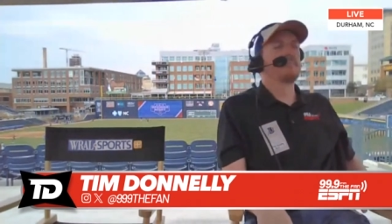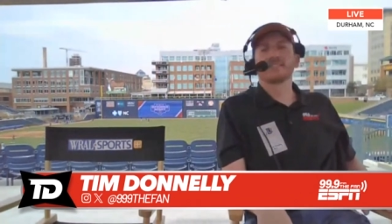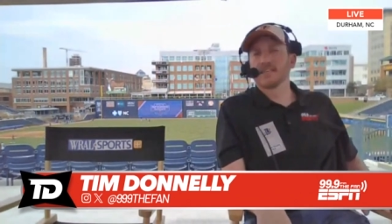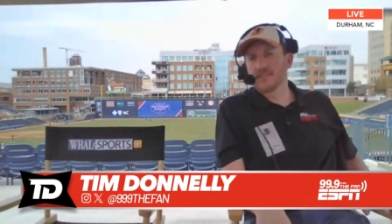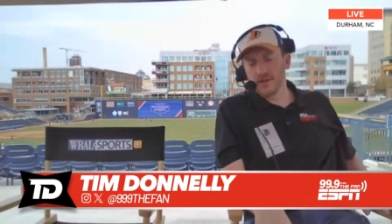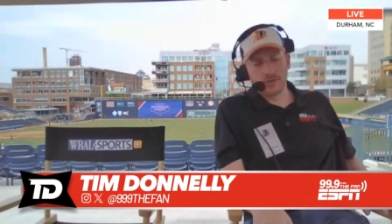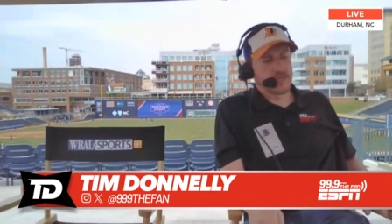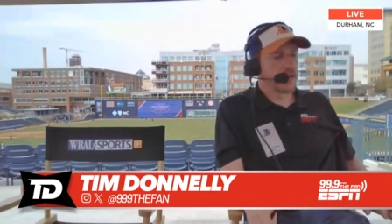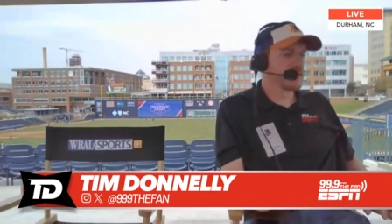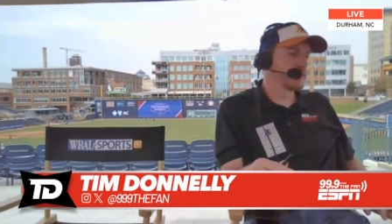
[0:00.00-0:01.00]
missing their
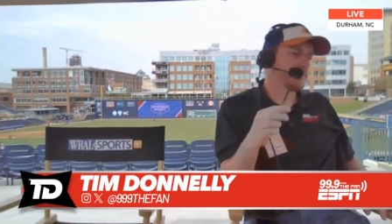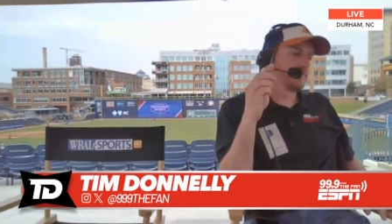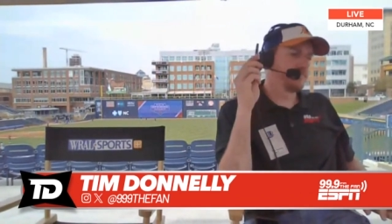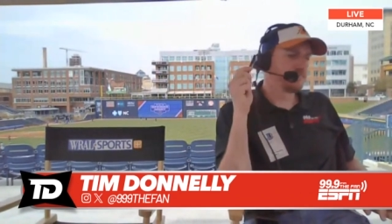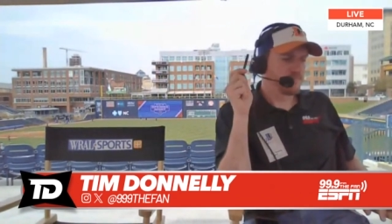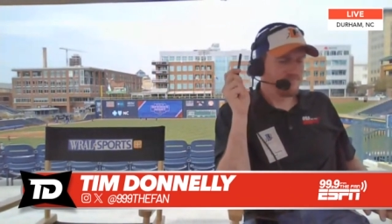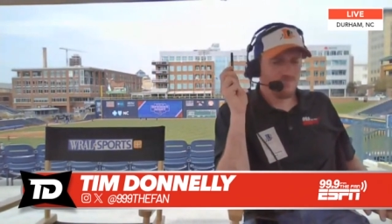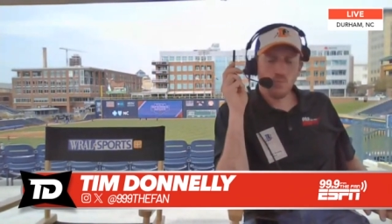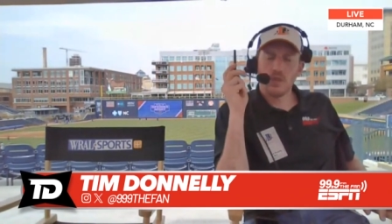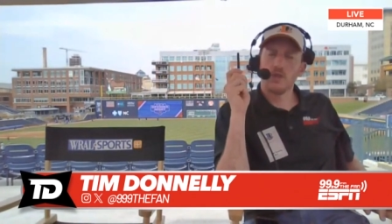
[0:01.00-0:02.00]
shots.
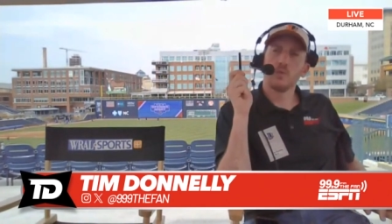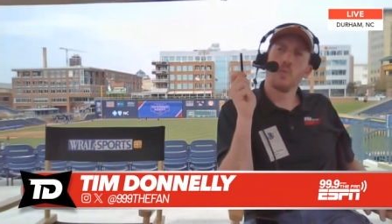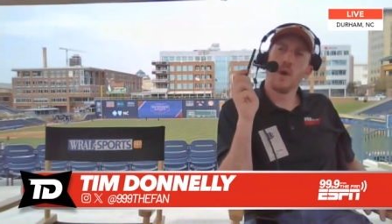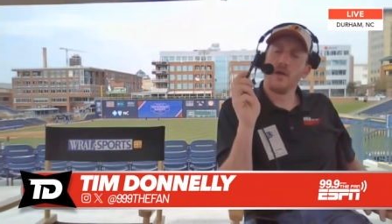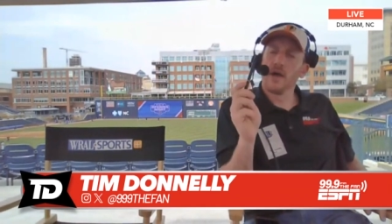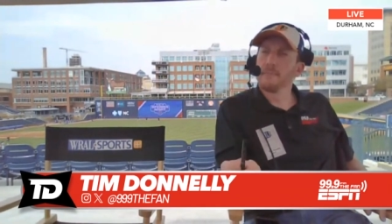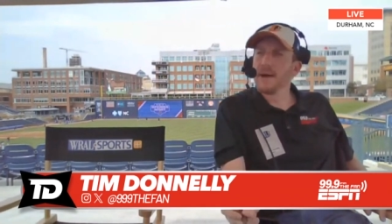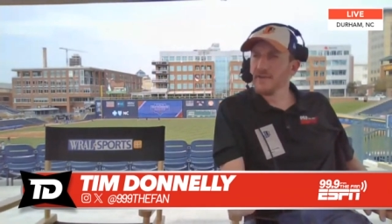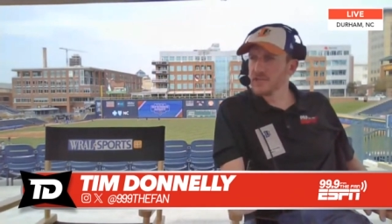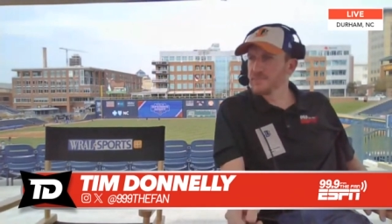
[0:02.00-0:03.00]
Well,
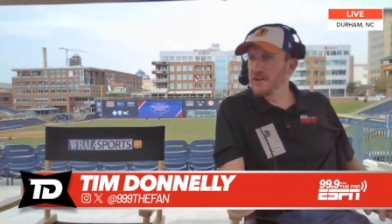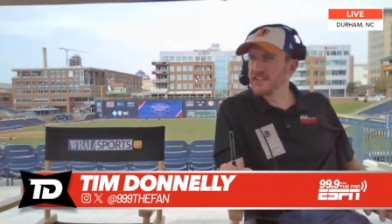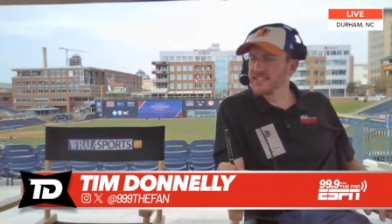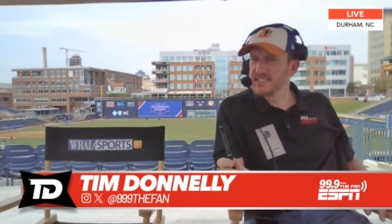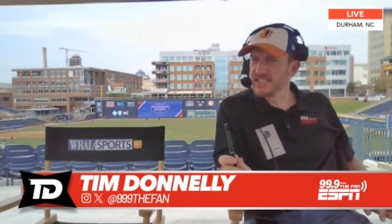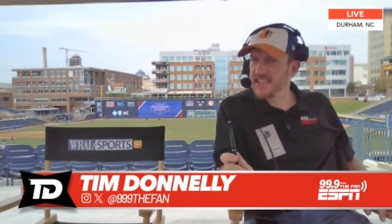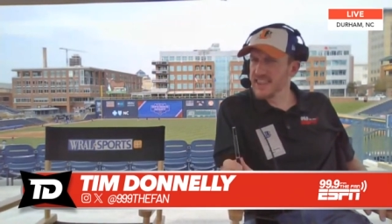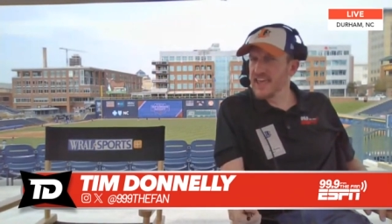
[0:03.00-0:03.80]
my response to